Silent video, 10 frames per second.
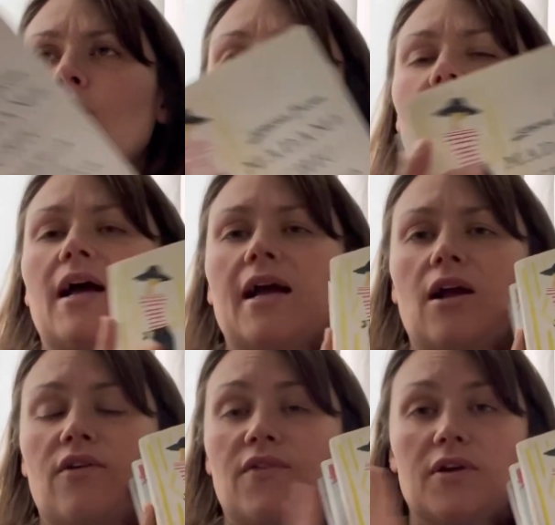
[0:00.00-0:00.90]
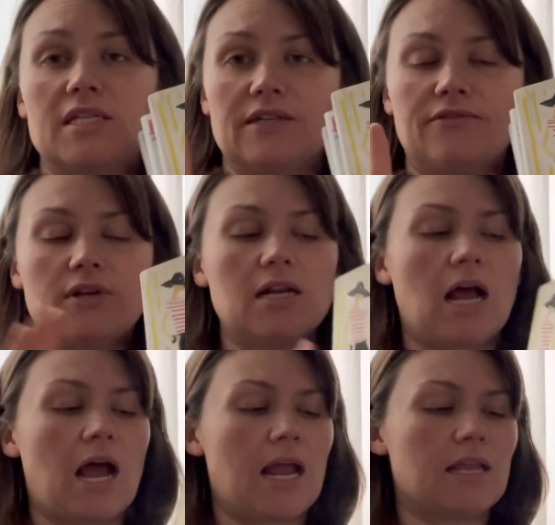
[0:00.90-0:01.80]
her and I are very different,
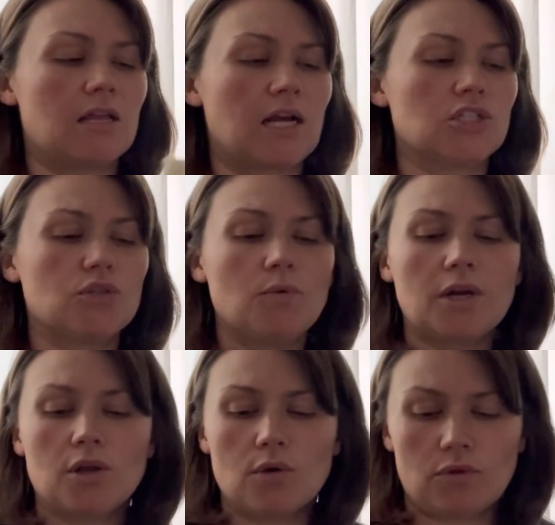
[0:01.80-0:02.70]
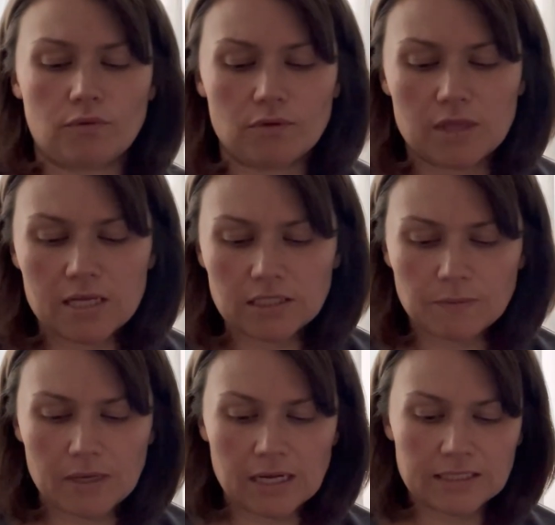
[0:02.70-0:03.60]
I do want to go through these
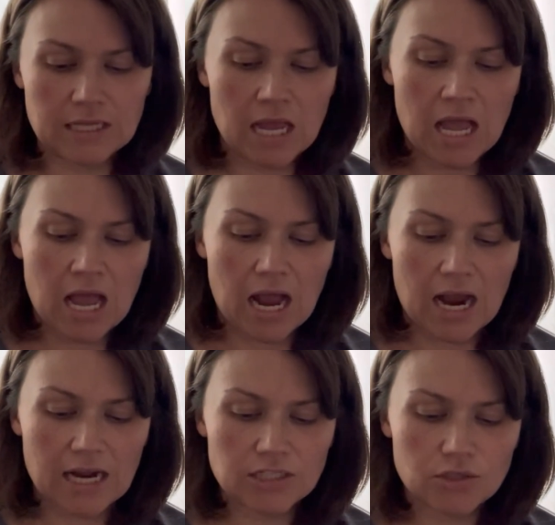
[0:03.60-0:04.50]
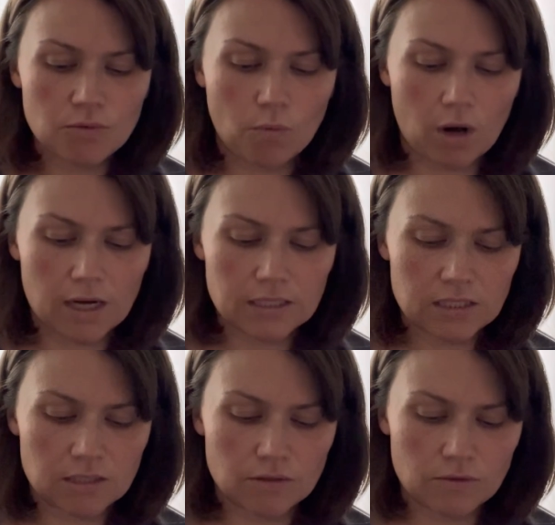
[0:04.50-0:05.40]
because I do want
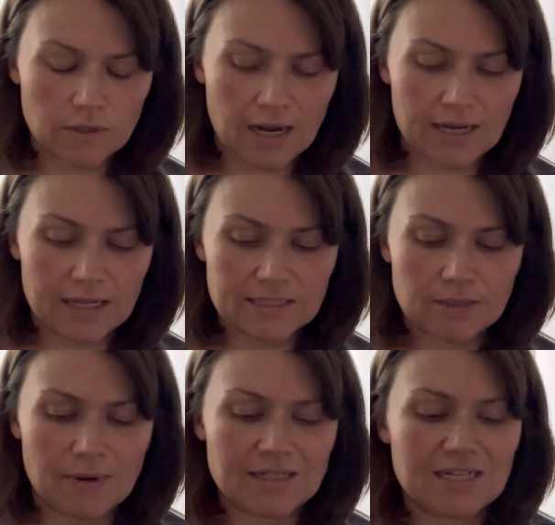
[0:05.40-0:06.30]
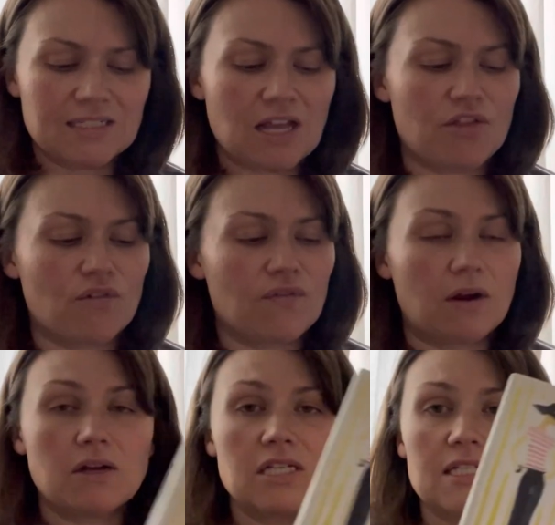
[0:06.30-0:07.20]
to kind of get some ideas. And they're
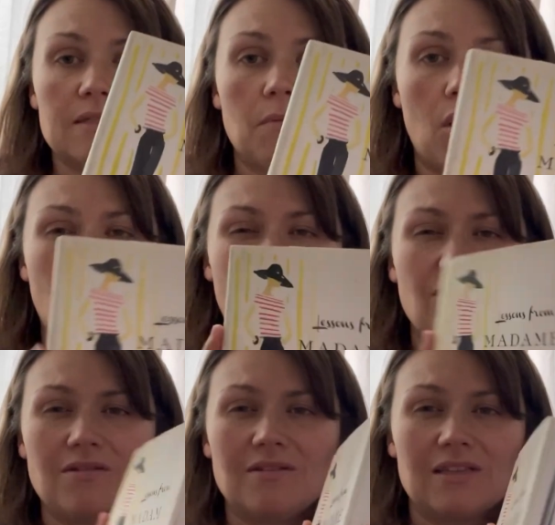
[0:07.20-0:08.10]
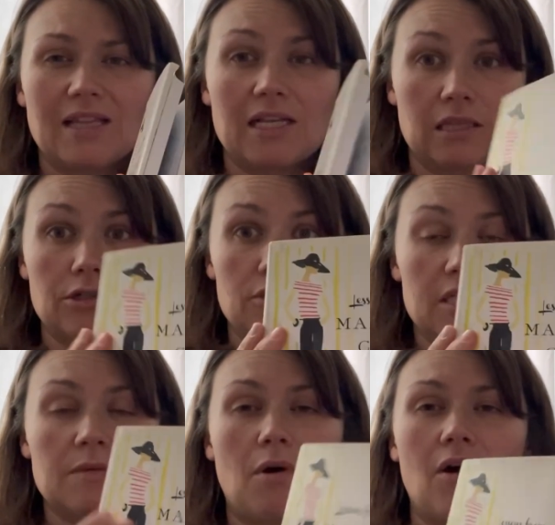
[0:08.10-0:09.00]
very small, like literally
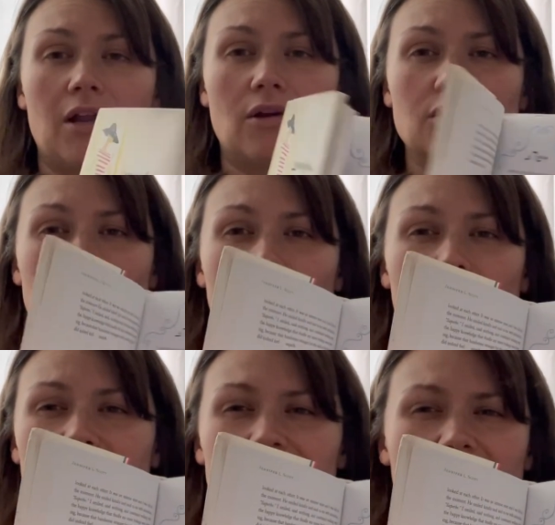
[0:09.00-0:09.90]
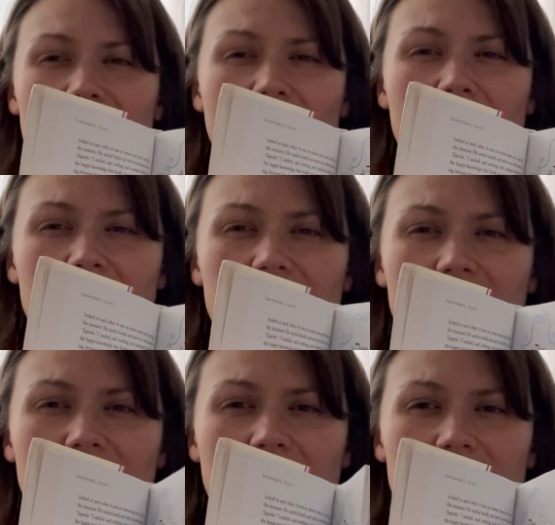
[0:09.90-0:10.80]
small. And also, it's like not
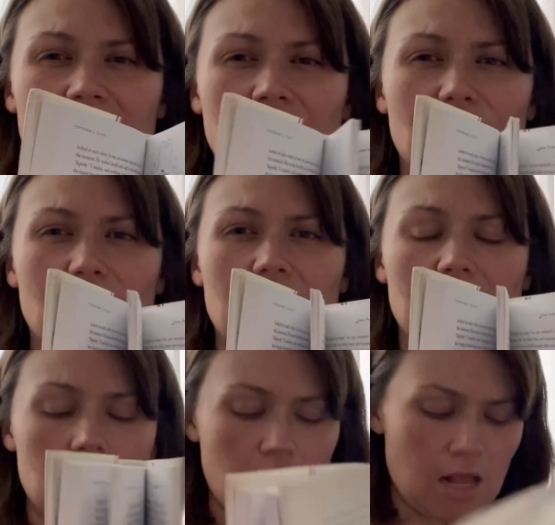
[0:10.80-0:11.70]
like a ton of reading.